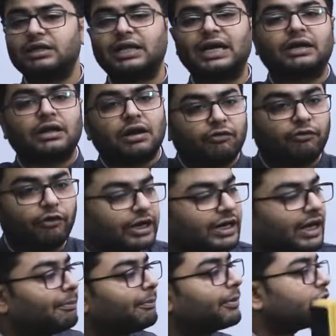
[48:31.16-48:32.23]
that
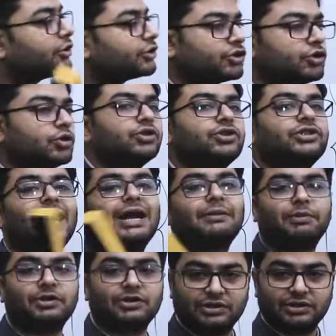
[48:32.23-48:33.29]
what approach suits
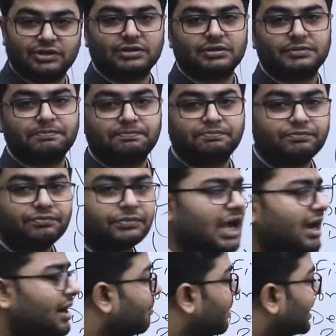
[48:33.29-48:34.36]
that person.
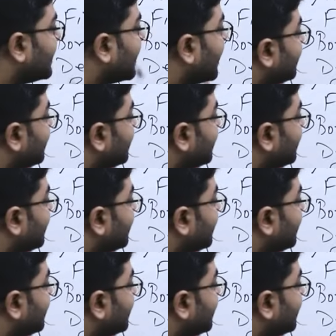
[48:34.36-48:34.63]
But